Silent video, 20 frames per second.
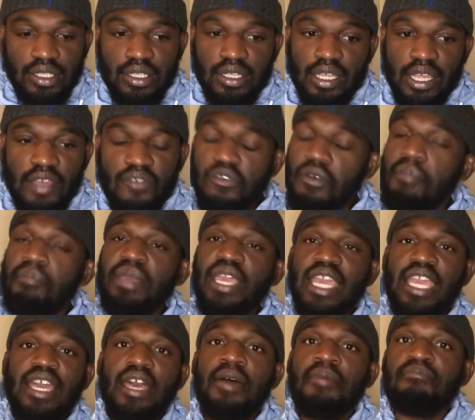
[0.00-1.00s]
and for
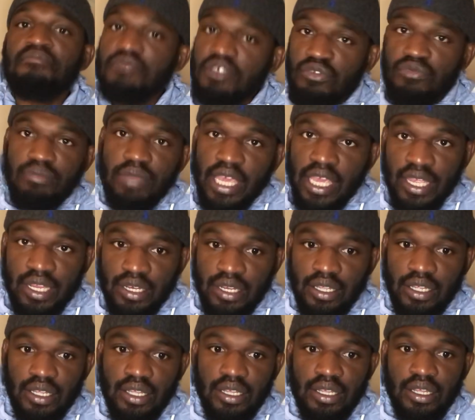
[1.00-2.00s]
being a middleman,
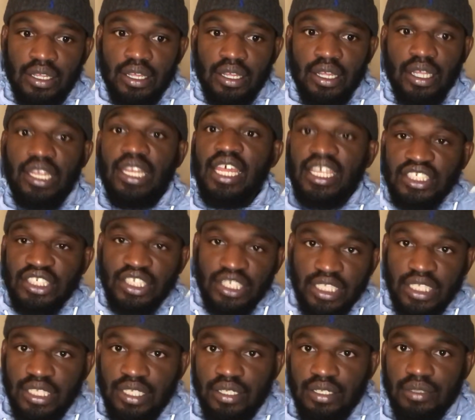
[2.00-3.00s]

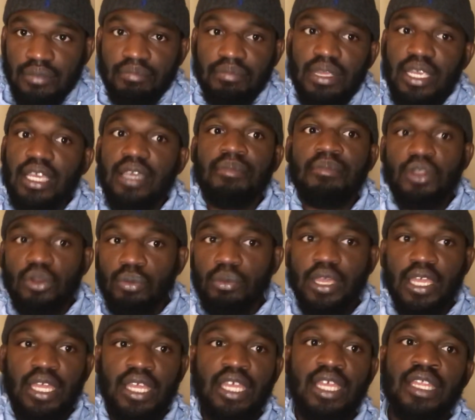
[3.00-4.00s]
allegedly being a
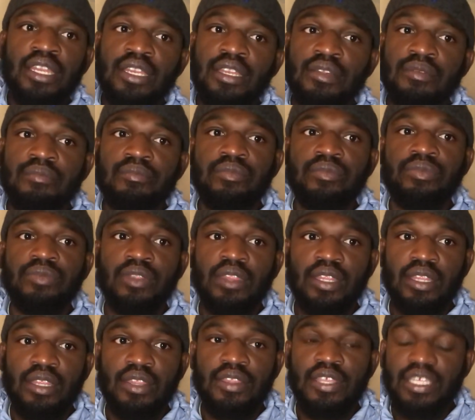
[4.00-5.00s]
middleman in
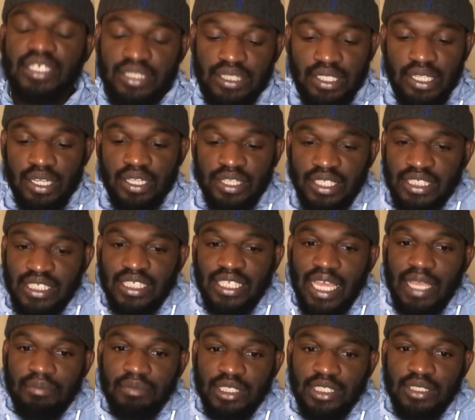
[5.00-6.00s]
this
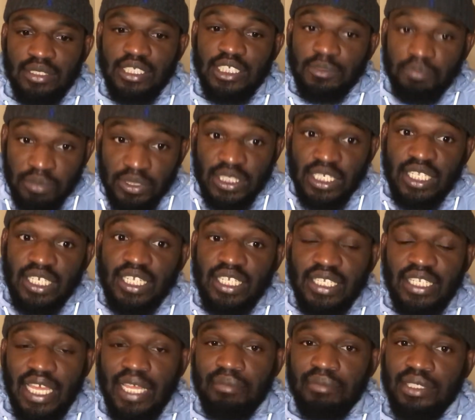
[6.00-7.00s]
particular
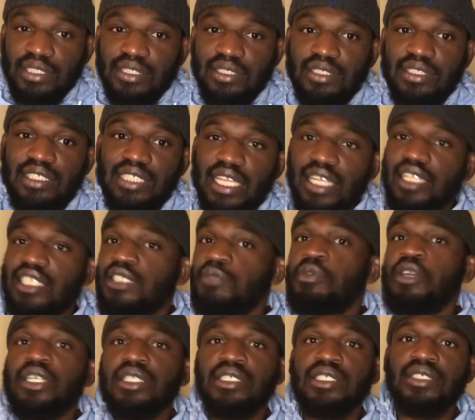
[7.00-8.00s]
indictment's stated
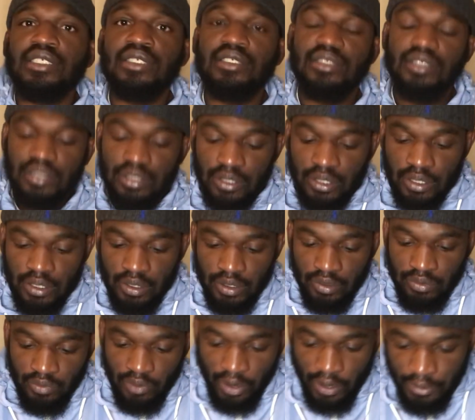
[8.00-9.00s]
conspiracies,
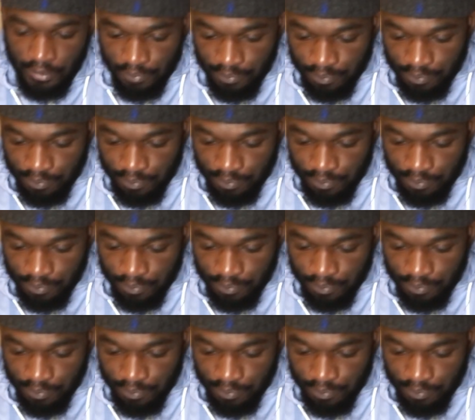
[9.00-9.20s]
right?